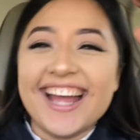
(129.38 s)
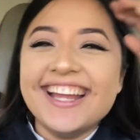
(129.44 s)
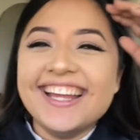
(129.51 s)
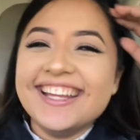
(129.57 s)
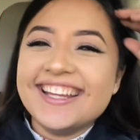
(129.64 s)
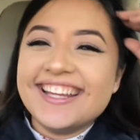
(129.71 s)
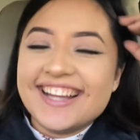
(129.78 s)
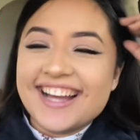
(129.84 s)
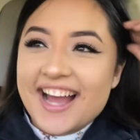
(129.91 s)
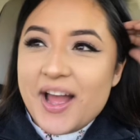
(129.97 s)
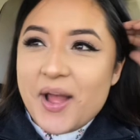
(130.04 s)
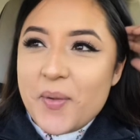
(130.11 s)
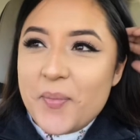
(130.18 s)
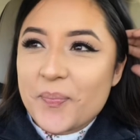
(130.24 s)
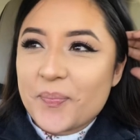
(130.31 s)
I know you're
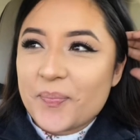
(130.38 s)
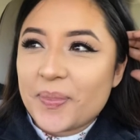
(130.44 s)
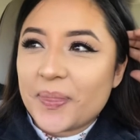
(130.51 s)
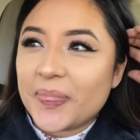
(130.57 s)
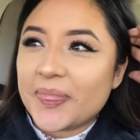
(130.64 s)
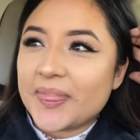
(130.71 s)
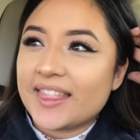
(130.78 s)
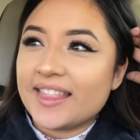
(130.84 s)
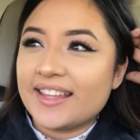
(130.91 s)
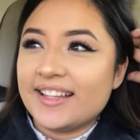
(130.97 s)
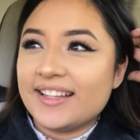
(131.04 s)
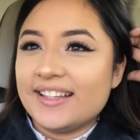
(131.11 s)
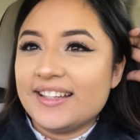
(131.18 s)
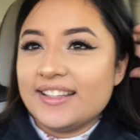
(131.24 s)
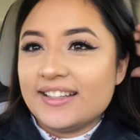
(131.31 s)
crying for like two
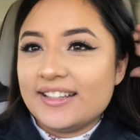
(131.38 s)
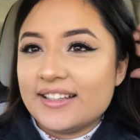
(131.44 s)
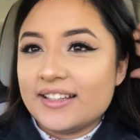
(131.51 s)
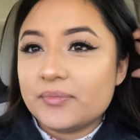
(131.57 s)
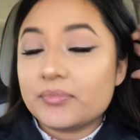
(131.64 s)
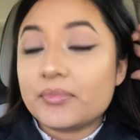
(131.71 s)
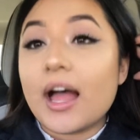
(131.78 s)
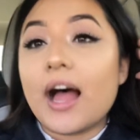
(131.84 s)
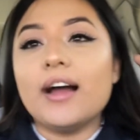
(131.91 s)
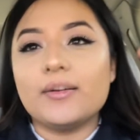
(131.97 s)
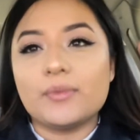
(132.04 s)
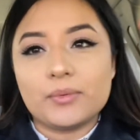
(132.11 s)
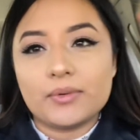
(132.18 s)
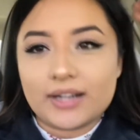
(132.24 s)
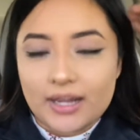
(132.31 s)
days straight about I,
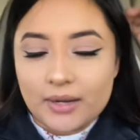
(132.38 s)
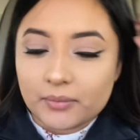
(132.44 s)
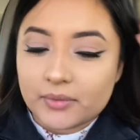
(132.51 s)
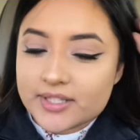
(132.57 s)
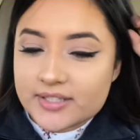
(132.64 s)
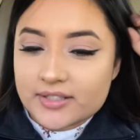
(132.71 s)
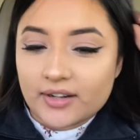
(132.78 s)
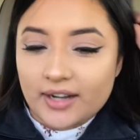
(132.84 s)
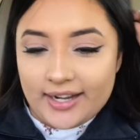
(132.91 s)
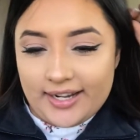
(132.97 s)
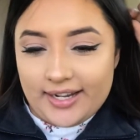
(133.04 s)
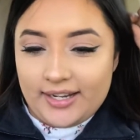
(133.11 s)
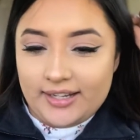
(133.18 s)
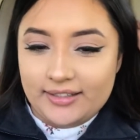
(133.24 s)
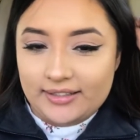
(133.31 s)
it. I was
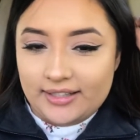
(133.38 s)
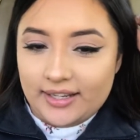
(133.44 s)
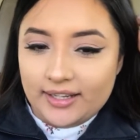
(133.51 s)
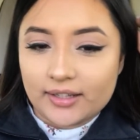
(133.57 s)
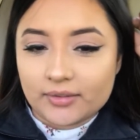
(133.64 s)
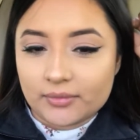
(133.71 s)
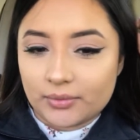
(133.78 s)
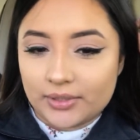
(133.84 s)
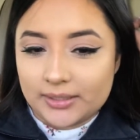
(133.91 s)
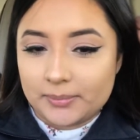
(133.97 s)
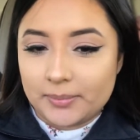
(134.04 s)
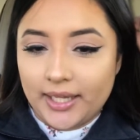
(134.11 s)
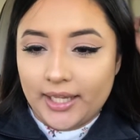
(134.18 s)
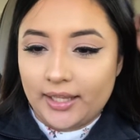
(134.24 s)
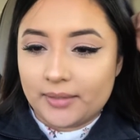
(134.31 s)
crying like really
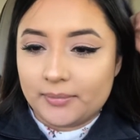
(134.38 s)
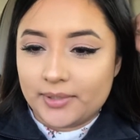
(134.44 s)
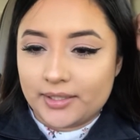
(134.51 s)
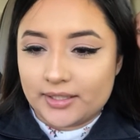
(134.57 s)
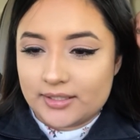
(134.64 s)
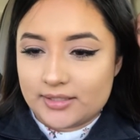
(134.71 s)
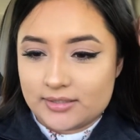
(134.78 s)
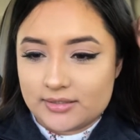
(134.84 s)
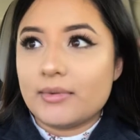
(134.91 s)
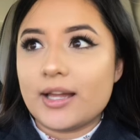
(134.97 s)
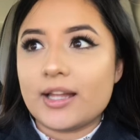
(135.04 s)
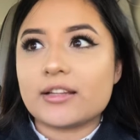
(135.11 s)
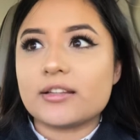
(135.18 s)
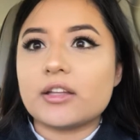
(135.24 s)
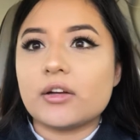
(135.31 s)
bad because
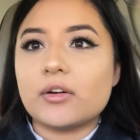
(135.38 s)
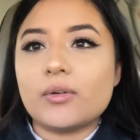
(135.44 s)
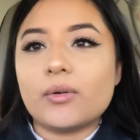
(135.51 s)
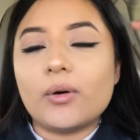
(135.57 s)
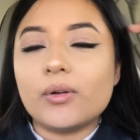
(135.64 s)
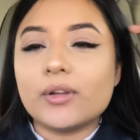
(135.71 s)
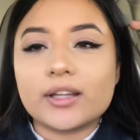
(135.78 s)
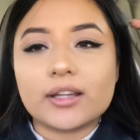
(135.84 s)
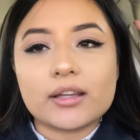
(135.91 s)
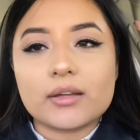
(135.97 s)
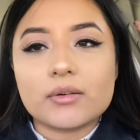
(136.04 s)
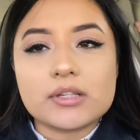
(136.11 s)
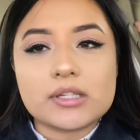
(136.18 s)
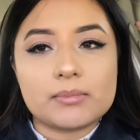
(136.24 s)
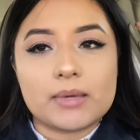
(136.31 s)
like the only thing that
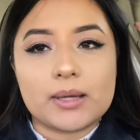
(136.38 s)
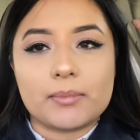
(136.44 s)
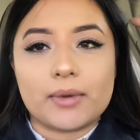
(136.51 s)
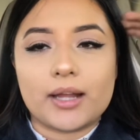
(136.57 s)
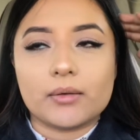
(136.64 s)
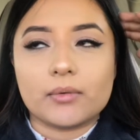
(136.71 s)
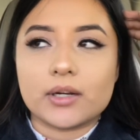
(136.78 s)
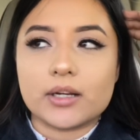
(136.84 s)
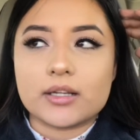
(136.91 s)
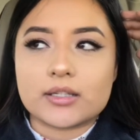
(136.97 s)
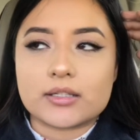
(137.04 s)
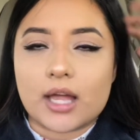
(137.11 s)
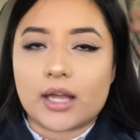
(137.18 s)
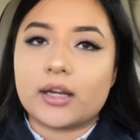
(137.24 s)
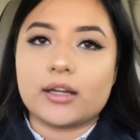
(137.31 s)
was in my mind
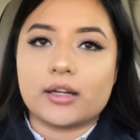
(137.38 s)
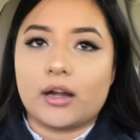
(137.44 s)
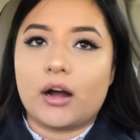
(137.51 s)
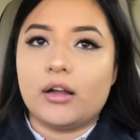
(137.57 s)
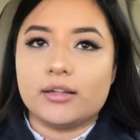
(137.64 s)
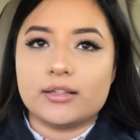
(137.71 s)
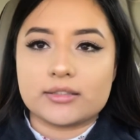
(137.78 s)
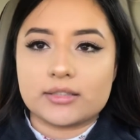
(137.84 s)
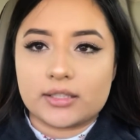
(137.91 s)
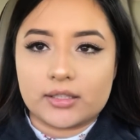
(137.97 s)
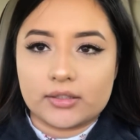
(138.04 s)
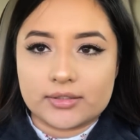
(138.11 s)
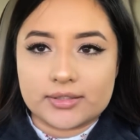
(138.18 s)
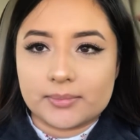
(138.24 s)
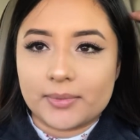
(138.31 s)
was I could have honestly
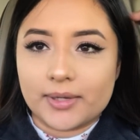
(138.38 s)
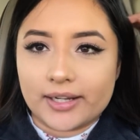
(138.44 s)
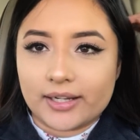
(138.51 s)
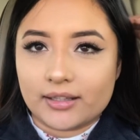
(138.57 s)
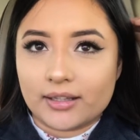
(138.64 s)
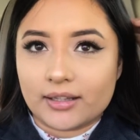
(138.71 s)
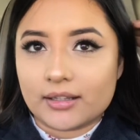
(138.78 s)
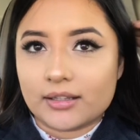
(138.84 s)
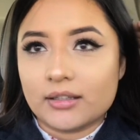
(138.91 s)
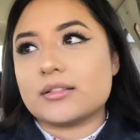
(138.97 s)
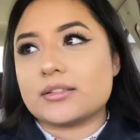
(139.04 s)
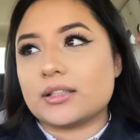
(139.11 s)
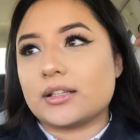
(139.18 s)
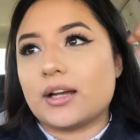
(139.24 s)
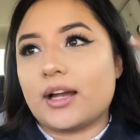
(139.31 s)
killed somebody. Like,
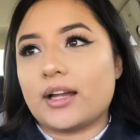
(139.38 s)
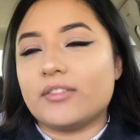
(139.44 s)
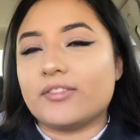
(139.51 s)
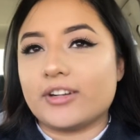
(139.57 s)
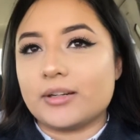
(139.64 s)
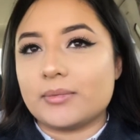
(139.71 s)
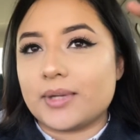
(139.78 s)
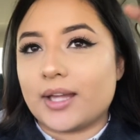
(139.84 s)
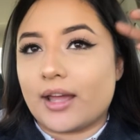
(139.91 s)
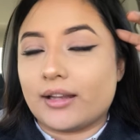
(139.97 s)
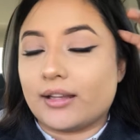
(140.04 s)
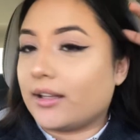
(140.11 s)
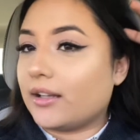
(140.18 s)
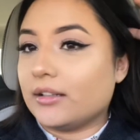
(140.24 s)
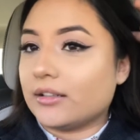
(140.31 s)
there's a guy in front of me had
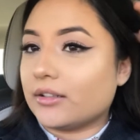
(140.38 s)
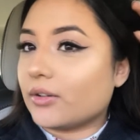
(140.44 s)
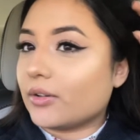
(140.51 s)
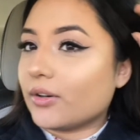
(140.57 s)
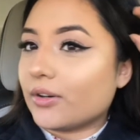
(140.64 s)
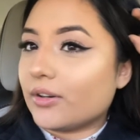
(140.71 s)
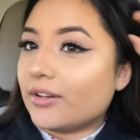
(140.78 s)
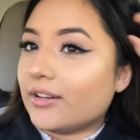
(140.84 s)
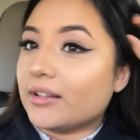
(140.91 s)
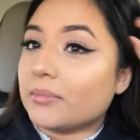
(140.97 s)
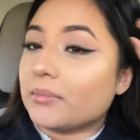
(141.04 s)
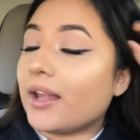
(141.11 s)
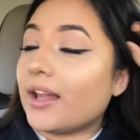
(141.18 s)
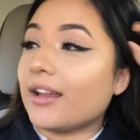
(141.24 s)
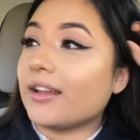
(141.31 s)
like a little girl, and
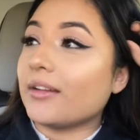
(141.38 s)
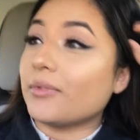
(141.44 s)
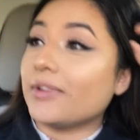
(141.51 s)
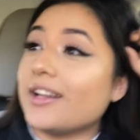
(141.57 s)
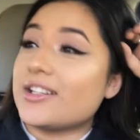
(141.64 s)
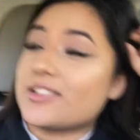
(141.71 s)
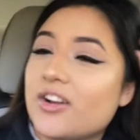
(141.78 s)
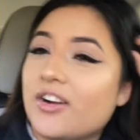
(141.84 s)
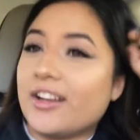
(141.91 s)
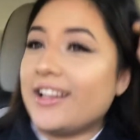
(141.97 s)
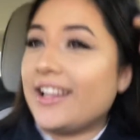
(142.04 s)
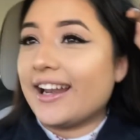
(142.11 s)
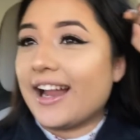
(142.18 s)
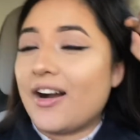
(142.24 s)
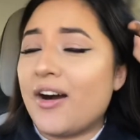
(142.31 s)
I'm like, when I saw her
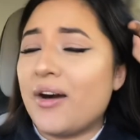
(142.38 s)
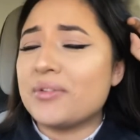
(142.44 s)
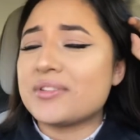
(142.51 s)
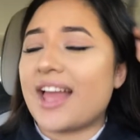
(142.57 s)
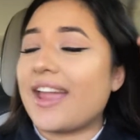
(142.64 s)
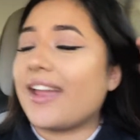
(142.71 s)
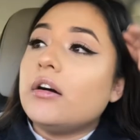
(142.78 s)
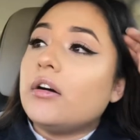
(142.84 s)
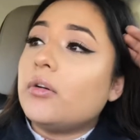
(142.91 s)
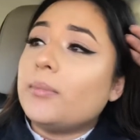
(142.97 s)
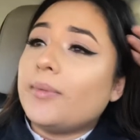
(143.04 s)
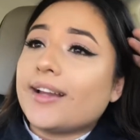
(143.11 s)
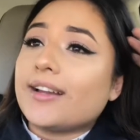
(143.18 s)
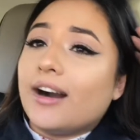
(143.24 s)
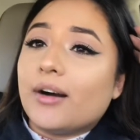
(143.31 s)
get out, I was like, oh
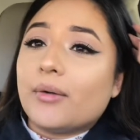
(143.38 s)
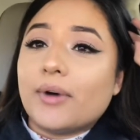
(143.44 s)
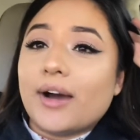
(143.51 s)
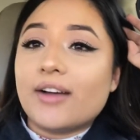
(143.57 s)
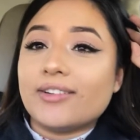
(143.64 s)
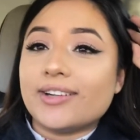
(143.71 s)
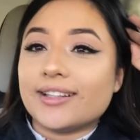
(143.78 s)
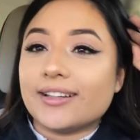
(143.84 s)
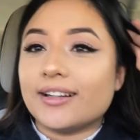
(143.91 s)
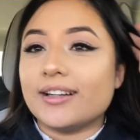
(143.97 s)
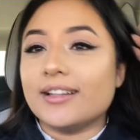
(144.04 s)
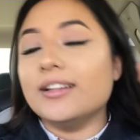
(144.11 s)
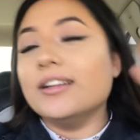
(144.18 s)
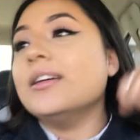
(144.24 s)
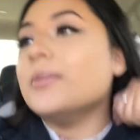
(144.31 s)
my god, what have I
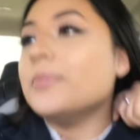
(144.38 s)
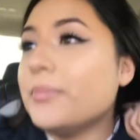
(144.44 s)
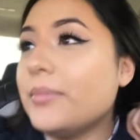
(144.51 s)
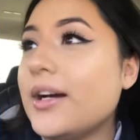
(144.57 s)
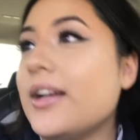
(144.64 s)
done? But